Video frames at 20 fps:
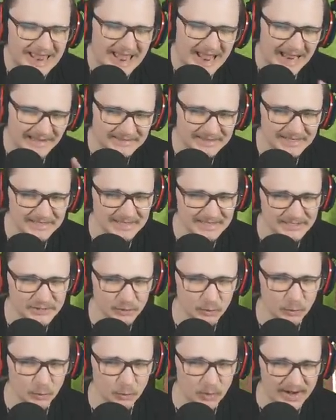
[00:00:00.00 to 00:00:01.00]
I think that's a
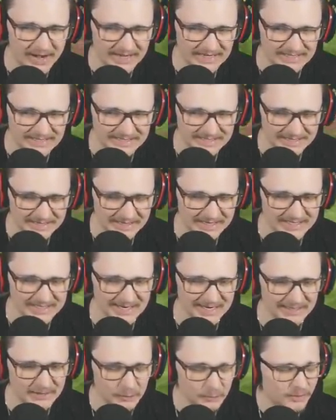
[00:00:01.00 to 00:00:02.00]
waste because
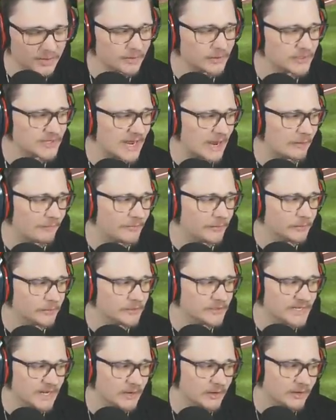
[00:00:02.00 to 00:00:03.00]
I do think there's
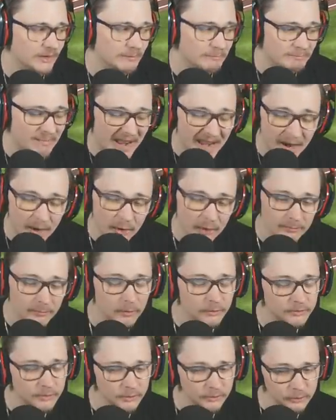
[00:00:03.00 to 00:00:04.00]
outfielders that are
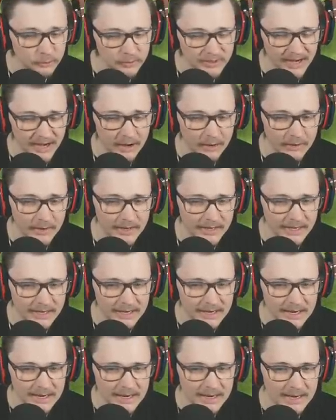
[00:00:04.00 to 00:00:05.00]
comparable to Lou Gehrig,
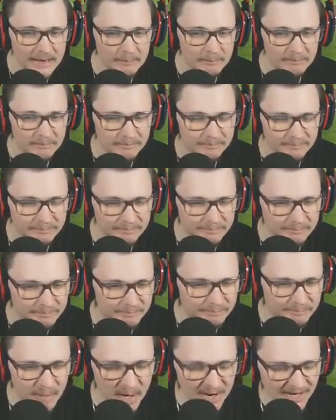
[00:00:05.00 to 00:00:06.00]

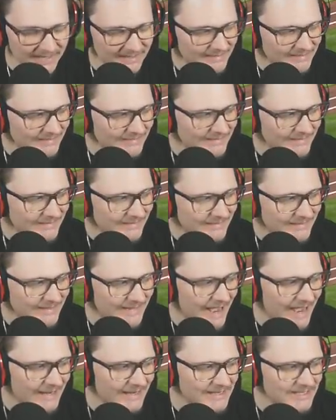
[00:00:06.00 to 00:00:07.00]
but
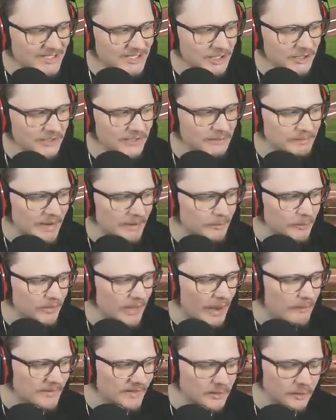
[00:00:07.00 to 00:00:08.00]
not necessarily Babe Ruth.
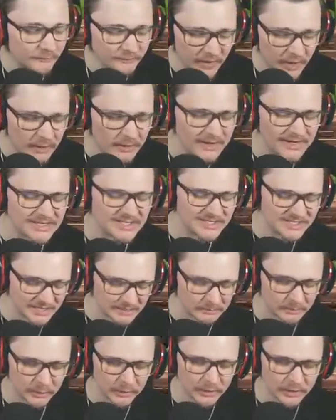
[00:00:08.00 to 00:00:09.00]
I mean, they're very
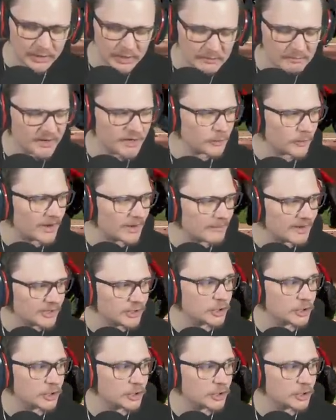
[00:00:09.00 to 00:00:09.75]
similar, but you know what I mean?